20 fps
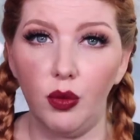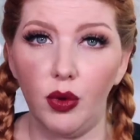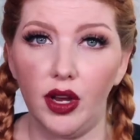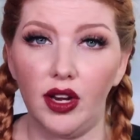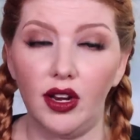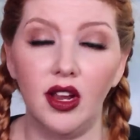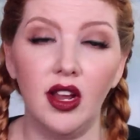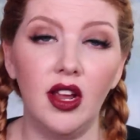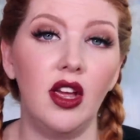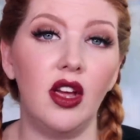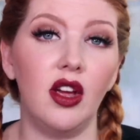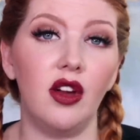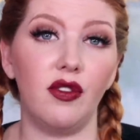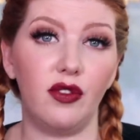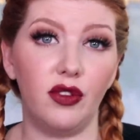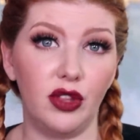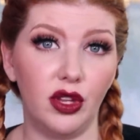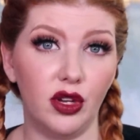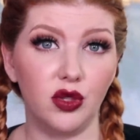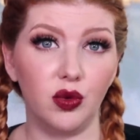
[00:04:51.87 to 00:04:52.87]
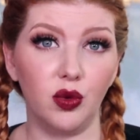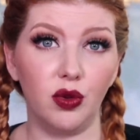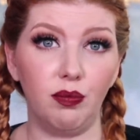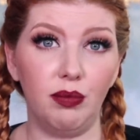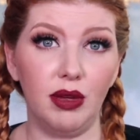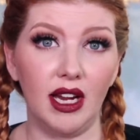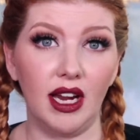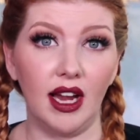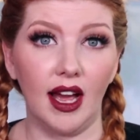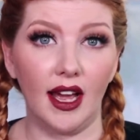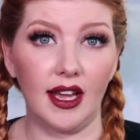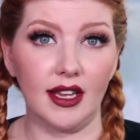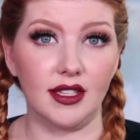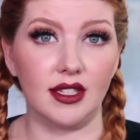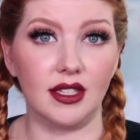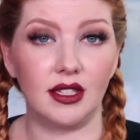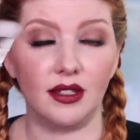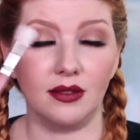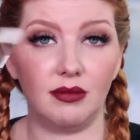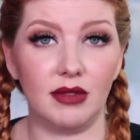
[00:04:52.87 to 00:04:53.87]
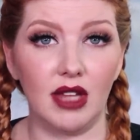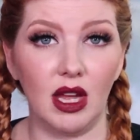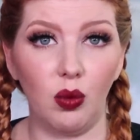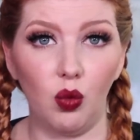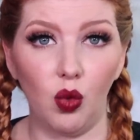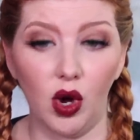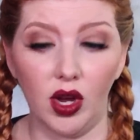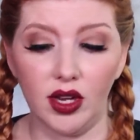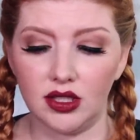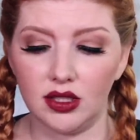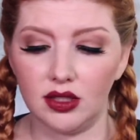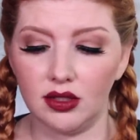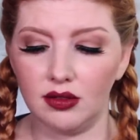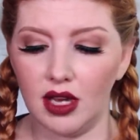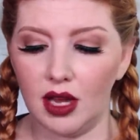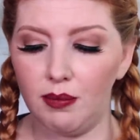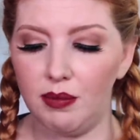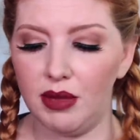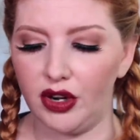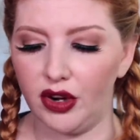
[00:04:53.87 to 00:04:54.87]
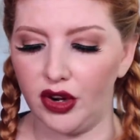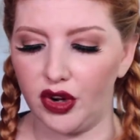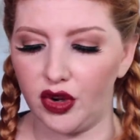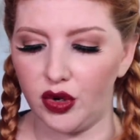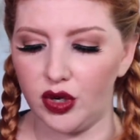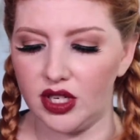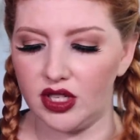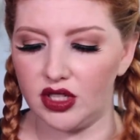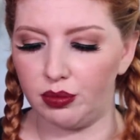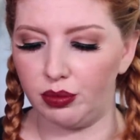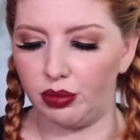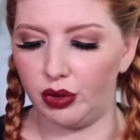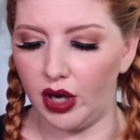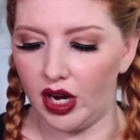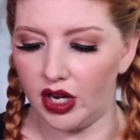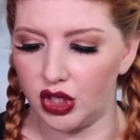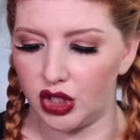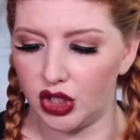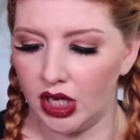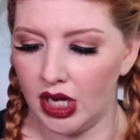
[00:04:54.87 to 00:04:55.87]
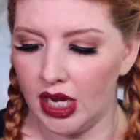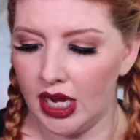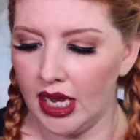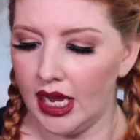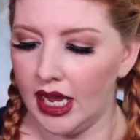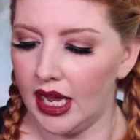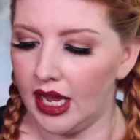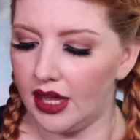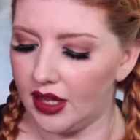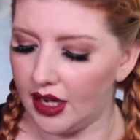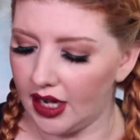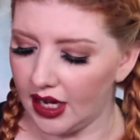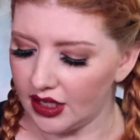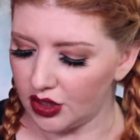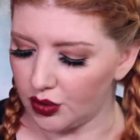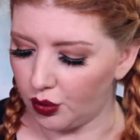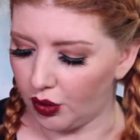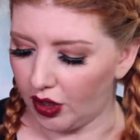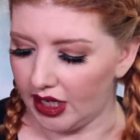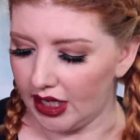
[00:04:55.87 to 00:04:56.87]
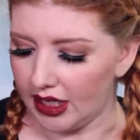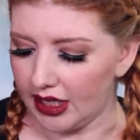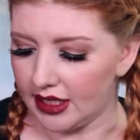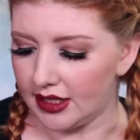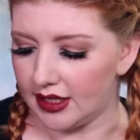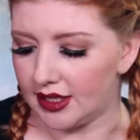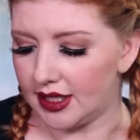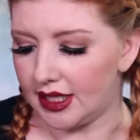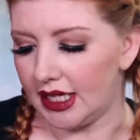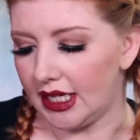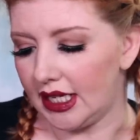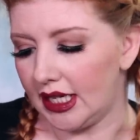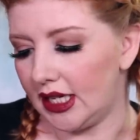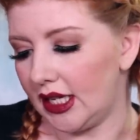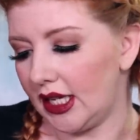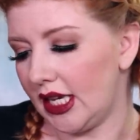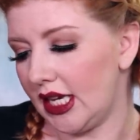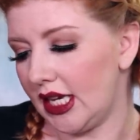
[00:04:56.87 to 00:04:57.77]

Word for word: one for those with big eyes that want a bigger crease brush. And the next one is the